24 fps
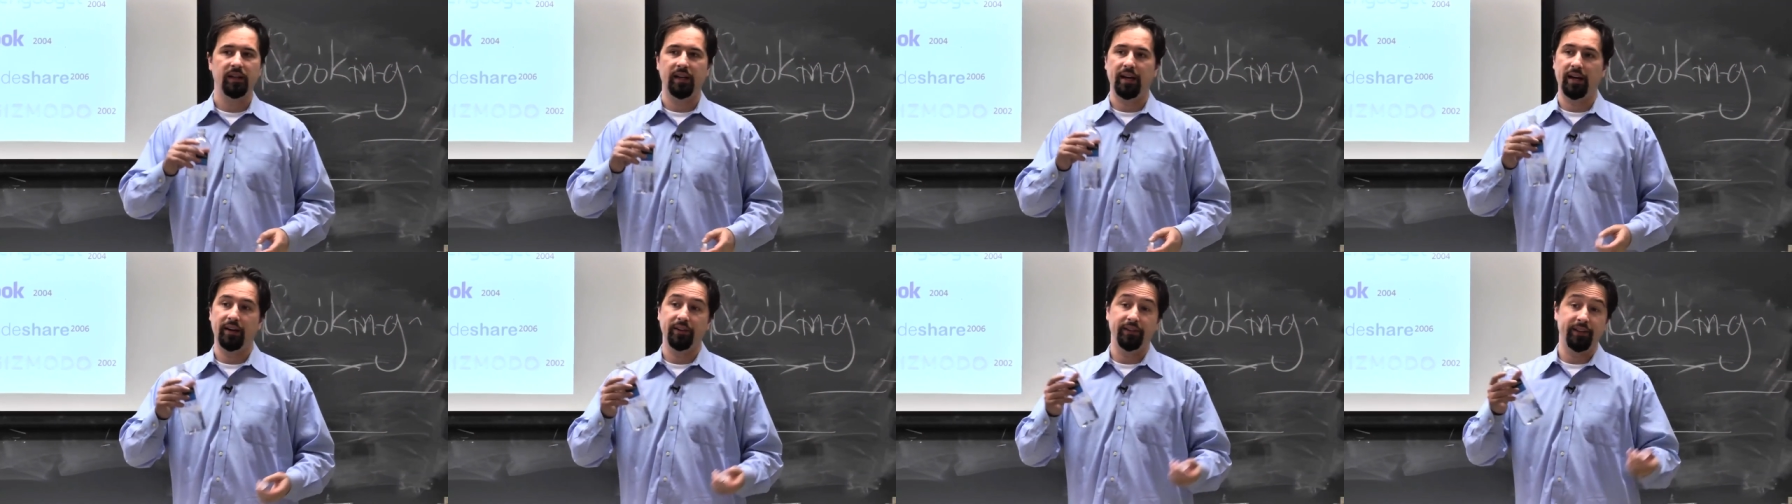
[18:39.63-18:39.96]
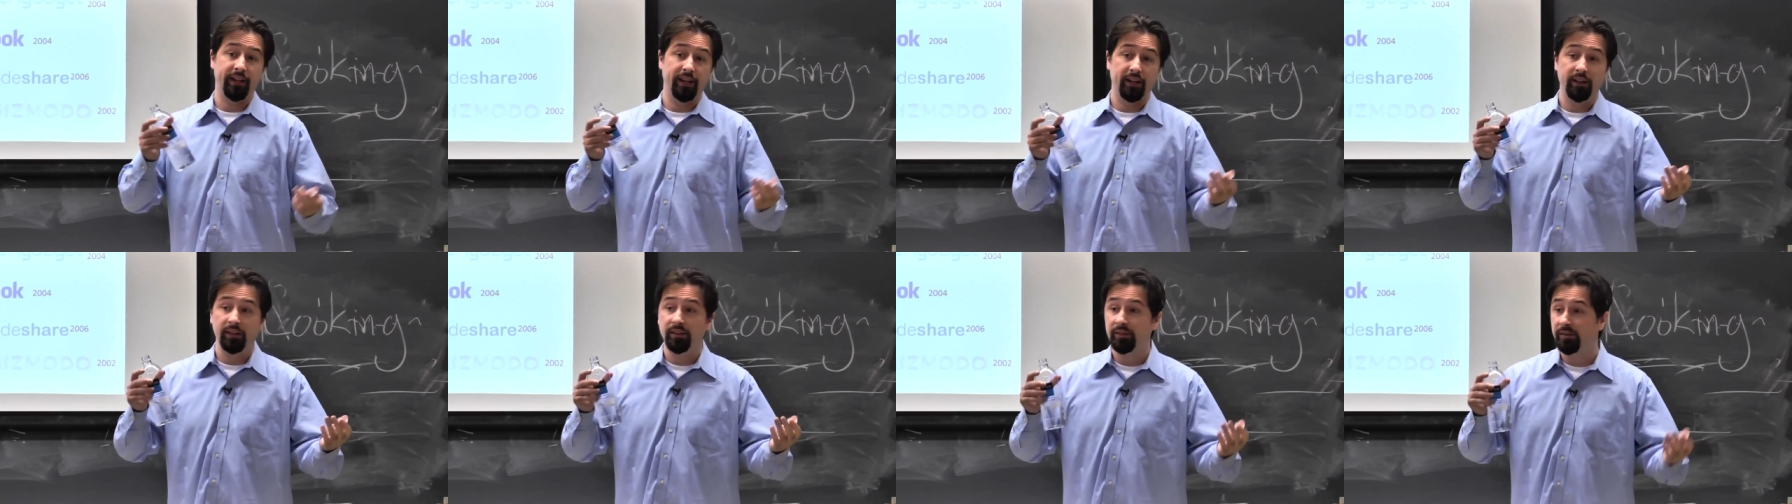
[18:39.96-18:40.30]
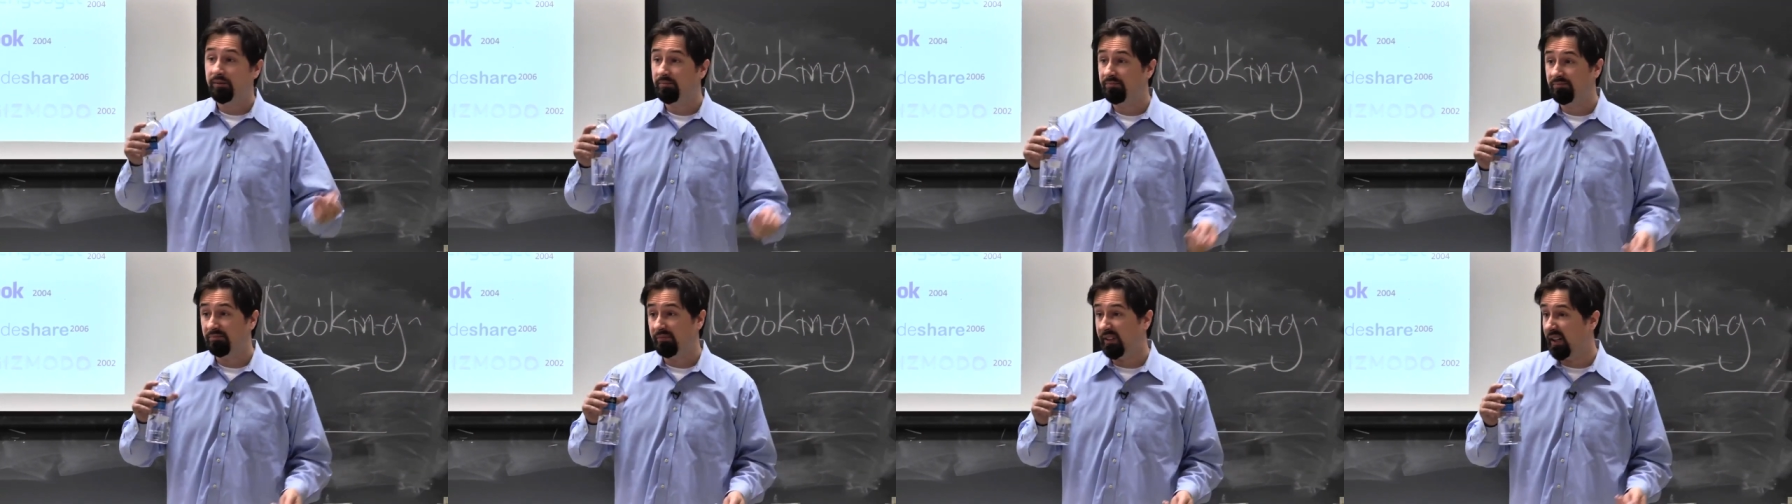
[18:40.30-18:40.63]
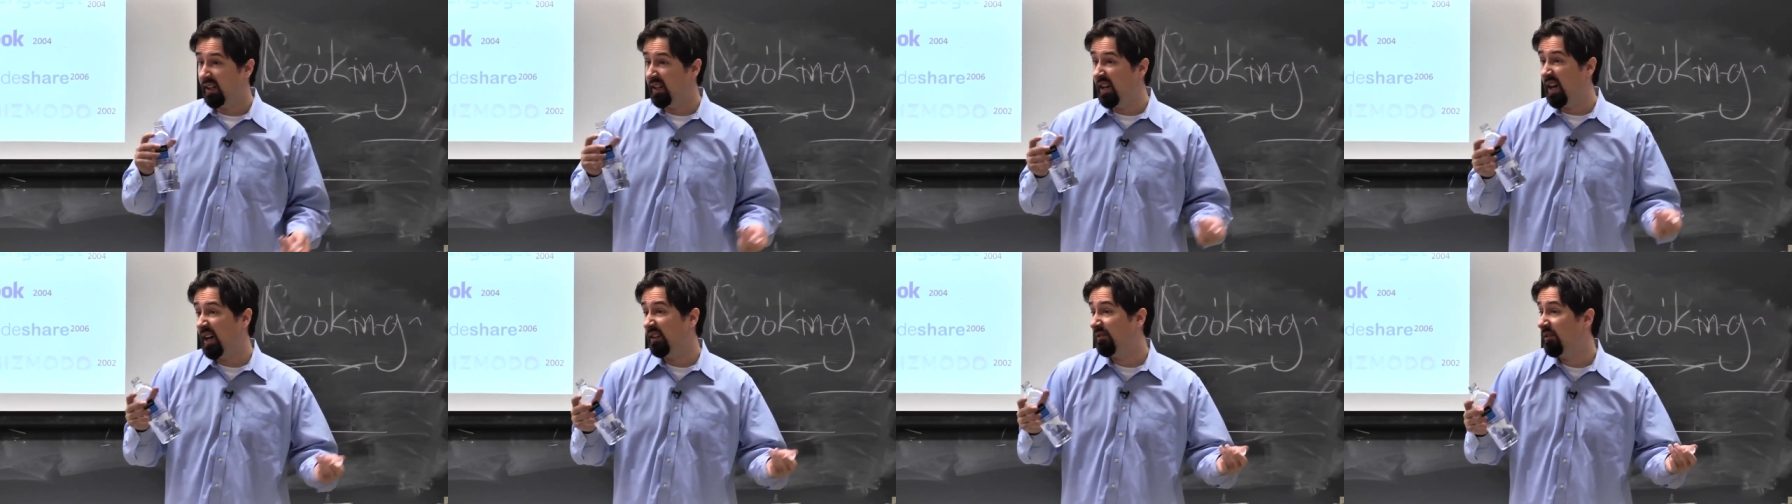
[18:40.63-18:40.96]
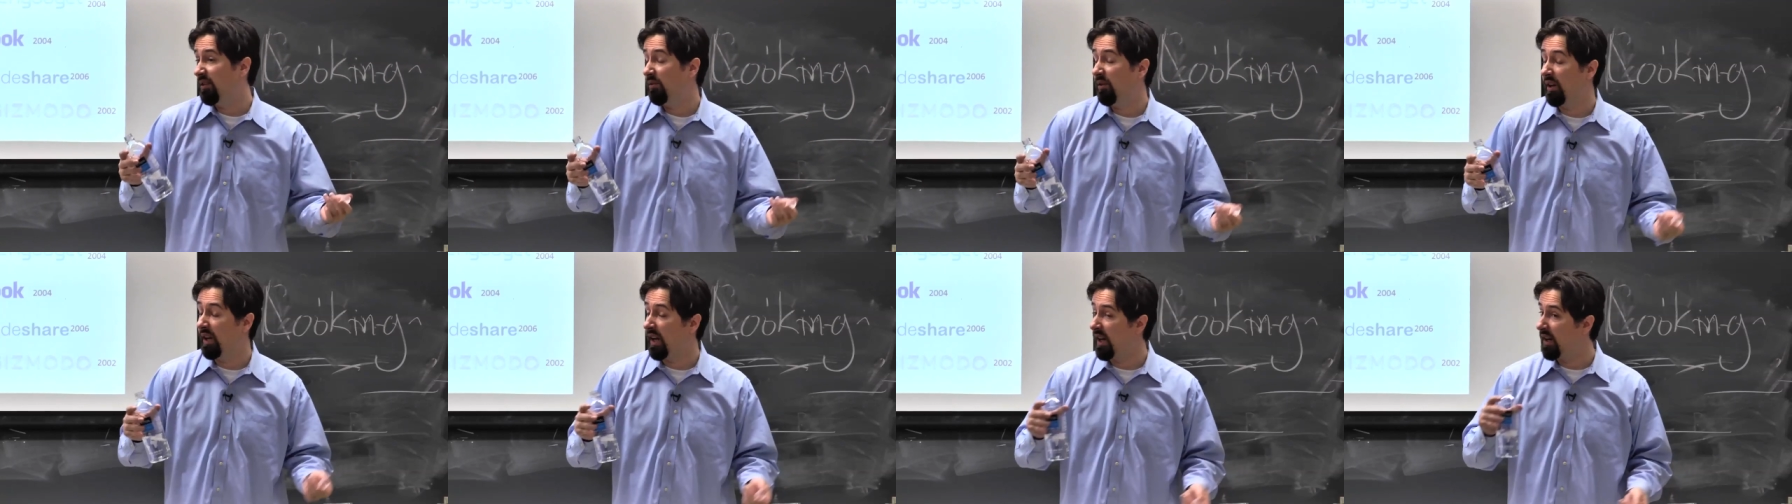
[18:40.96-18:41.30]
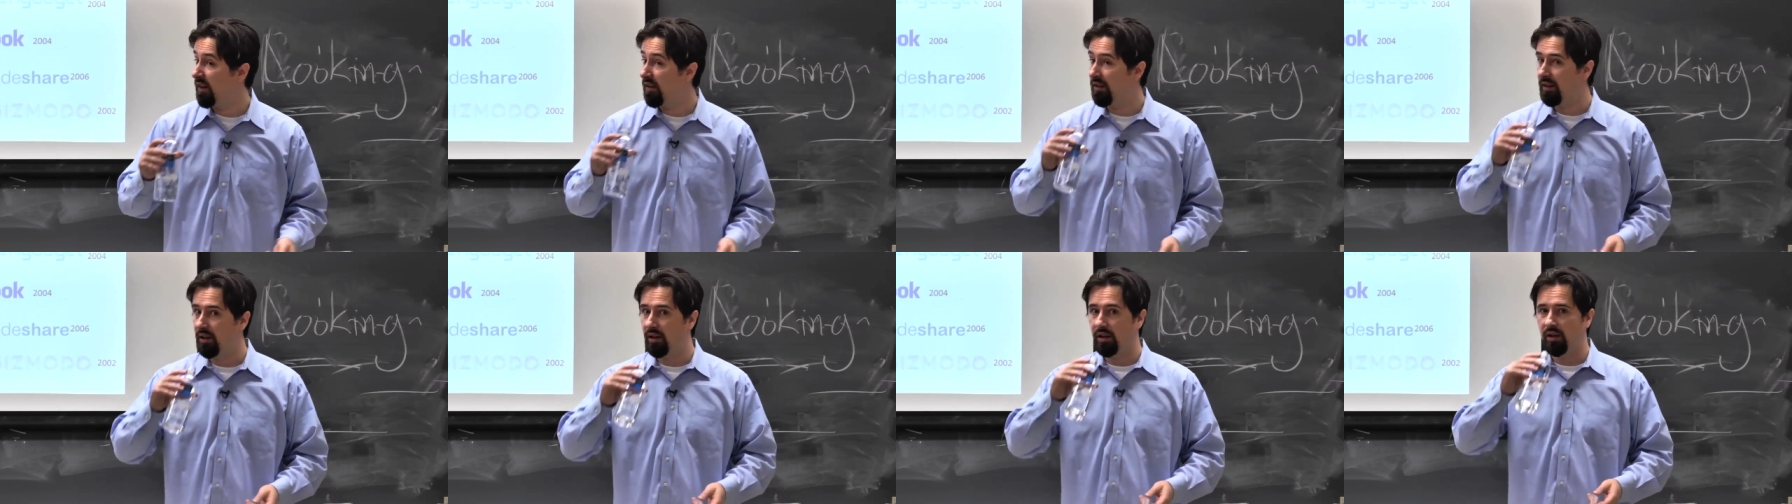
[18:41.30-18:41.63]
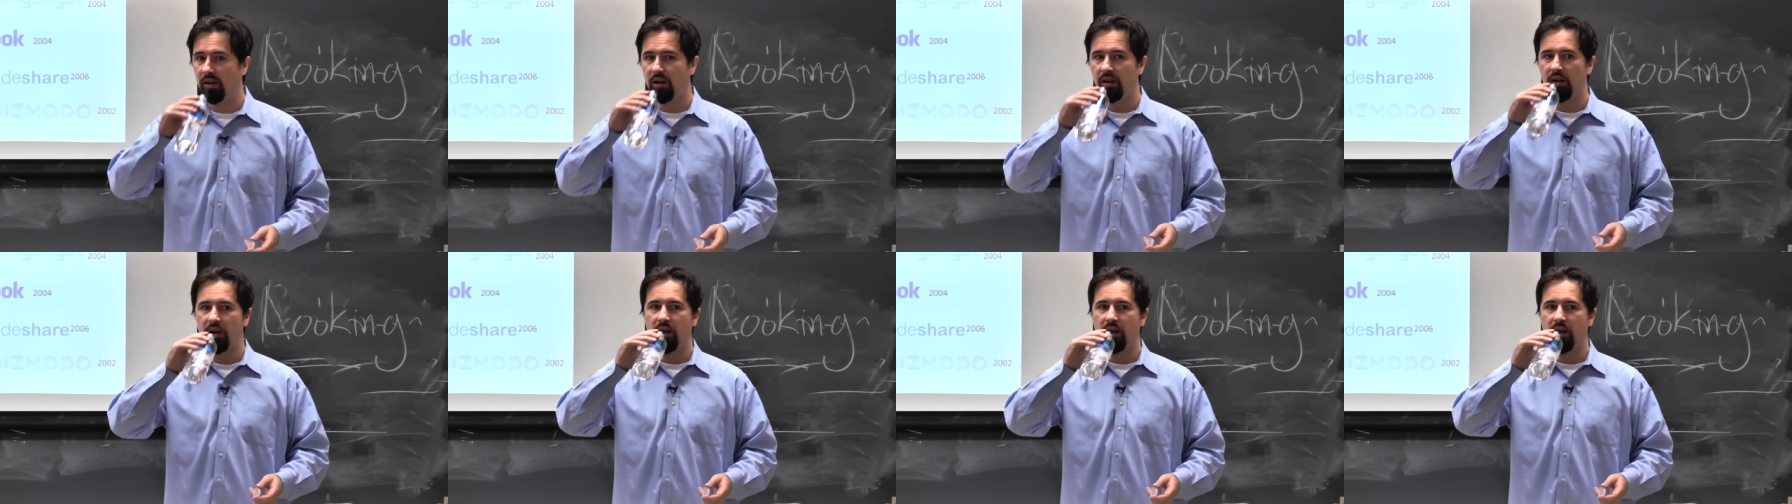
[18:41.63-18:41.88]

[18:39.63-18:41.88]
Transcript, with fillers: out there. They're not doing anything.